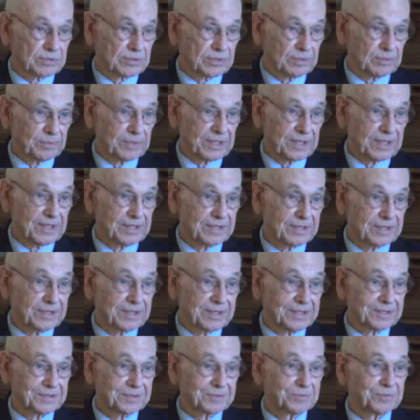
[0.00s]
some of that
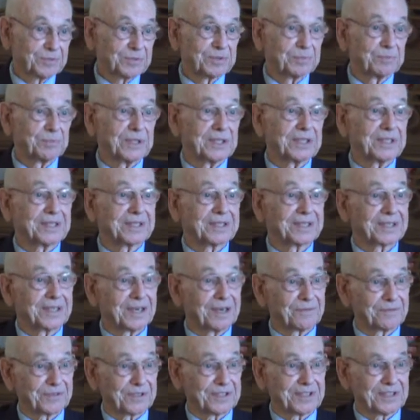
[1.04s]
would be
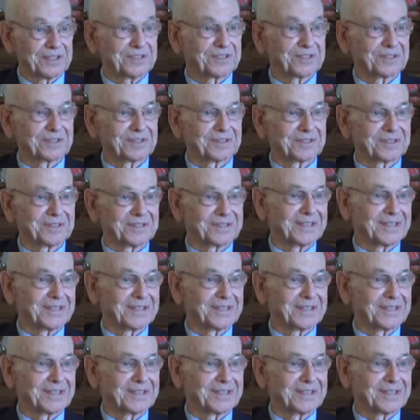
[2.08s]
confidential